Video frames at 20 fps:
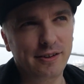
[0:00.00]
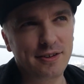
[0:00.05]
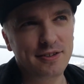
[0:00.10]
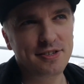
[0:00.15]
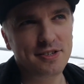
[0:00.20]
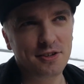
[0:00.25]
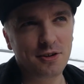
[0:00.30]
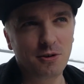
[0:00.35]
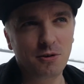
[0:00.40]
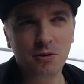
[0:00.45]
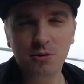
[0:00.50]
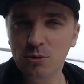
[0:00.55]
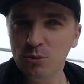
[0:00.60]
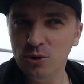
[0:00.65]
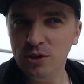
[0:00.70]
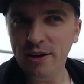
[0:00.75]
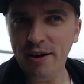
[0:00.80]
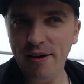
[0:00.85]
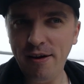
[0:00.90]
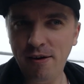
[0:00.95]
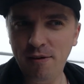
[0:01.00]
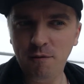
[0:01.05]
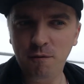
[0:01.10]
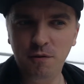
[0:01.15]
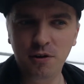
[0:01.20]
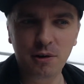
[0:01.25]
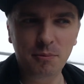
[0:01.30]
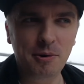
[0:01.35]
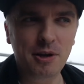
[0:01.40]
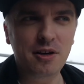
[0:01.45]
So yeah,
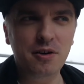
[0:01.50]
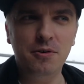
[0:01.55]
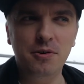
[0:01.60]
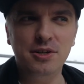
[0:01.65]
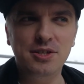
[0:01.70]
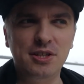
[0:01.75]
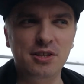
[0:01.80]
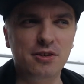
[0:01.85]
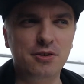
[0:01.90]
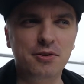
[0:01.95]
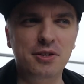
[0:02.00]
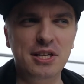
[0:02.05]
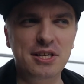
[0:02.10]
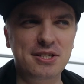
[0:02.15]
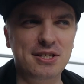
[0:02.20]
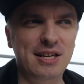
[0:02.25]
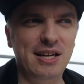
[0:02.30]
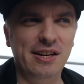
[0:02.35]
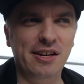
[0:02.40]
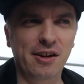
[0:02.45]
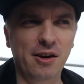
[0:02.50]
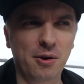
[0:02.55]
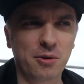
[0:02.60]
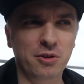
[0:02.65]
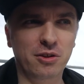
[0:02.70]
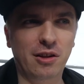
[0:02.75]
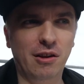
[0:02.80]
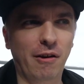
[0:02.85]
will be interesting to test that out